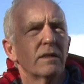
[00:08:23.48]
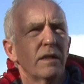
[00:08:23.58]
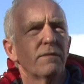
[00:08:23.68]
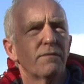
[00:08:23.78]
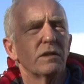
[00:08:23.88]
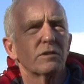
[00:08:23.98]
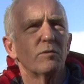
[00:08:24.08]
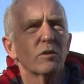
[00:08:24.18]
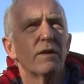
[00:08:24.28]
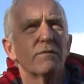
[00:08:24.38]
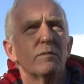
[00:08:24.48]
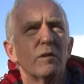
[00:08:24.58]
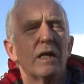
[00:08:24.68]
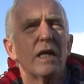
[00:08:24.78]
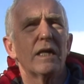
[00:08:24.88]
it feels more
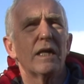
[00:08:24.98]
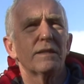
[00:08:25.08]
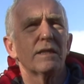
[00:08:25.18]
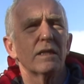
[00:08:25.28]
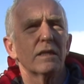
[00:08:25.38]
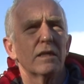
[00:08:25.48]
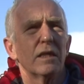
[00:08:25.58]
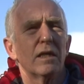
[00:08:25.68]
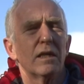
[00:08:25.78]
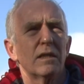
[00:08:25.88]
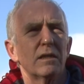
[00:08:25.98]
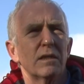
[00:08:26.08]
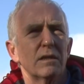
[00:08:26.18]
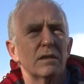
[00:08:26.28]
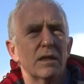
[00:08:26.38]
comfortable, and I think
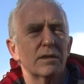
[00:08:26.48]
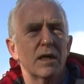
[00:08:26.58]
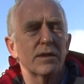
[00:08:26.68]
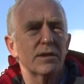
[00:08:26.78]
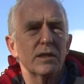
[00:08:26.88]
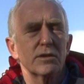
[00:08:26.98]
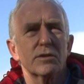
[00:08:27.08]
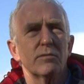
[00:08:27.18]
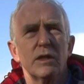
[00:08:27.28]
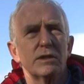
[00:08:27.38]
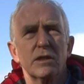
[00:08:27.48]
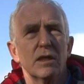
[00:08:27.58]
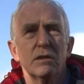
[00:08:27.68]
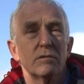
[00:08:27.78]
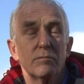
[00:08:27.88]
I think it's the way to
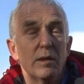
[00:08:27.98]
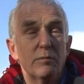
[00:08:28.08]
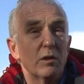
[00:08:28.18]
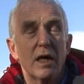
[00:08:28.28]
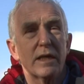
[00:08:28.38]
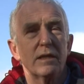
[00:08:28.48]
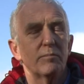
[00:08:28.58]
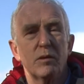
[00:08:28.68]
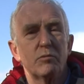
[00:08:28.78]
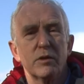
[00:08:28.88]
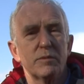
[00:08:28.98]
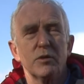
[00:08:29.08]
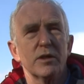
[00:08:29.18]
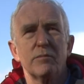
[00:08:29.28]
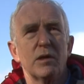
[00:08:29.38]
go. People like it. People want to
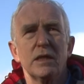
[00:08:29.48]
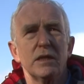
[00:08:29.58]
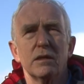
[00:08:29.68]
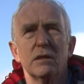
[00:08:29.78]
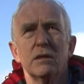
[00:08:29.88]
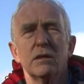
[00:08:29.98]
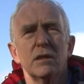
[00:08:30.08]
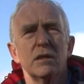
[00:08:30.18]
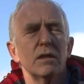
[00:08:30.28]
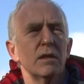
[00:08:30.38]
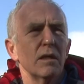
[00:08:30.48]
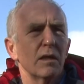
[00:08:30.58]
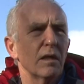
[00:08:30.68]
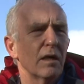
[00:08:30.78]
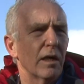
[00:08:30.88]
put their money in.
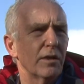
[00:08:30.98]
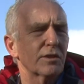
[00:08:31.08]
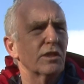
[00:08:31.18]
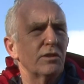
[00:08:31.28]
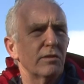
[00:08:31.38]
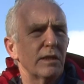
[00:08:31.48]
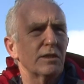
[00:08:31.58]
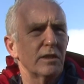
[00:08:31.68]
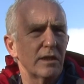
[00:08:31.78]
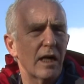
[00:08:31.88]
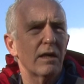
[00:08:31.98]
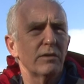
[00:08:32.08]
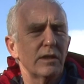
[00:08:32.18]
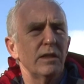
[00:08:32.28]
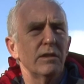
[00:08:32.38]
And the situation now
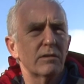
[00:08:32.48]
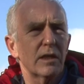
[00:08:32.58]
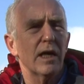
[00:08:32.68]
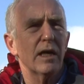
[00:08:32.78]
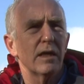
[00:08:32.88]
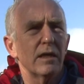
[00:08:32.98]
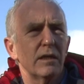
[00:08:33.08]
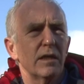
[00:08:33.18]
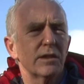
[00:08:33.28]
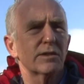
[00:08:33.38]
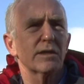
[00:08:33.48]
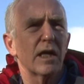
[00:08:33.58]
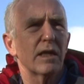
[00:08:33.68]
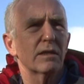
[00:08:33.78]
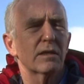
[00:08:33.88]
in the UK is
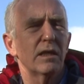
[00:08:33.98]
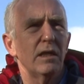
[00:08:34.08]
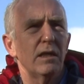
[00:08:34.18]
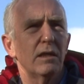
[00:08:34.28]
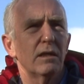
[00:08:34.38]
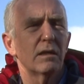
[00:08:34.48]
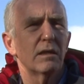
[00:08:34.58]
that the